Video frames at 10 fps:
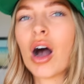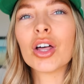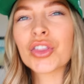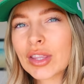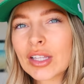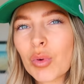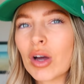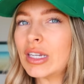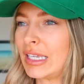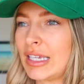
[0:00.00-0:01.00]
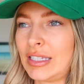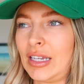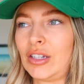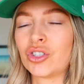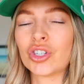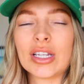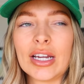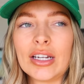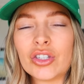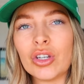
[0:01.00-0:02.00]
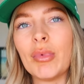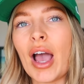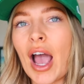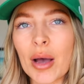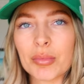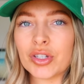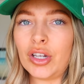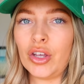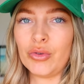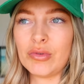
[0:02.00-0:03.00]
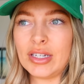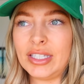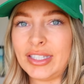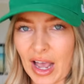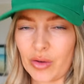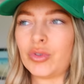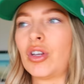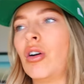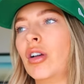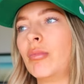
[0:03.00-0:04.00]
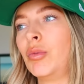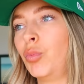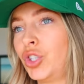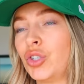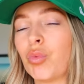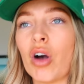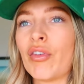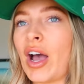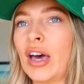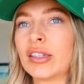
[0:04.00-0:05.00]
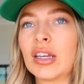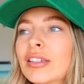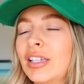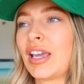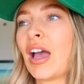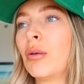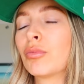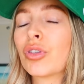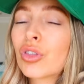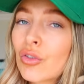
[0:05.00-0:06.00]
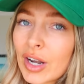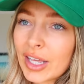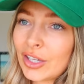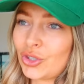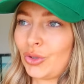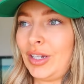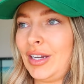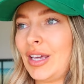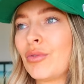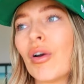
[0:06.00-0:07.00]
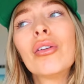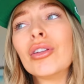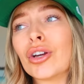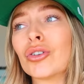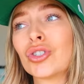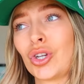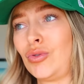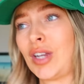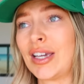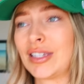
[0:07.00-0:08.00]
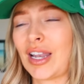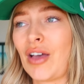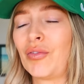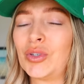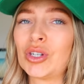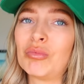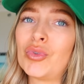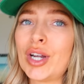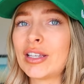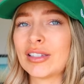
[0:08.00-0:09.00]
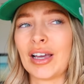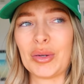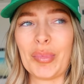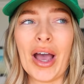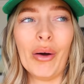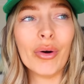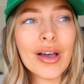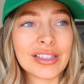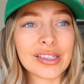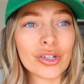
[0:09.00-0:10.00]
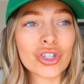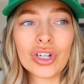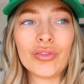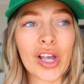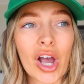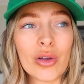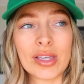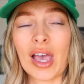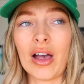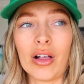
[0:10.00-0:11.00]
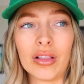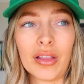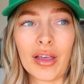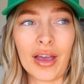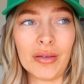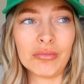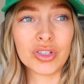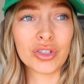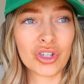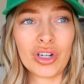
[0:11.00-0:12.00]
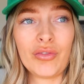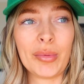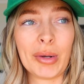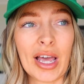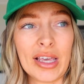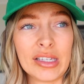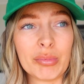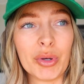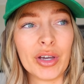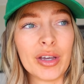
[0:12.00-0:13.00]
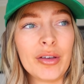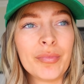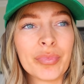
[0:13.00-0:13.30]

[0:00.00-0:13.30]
I think that's what I needed. I just needed some absolute downtime, which is what I've had. So yeah, I'm thoroughly enjoying it. We've only got 2 days left, which I'm really sad about. It's such a lovely hotel, such a lovely place, but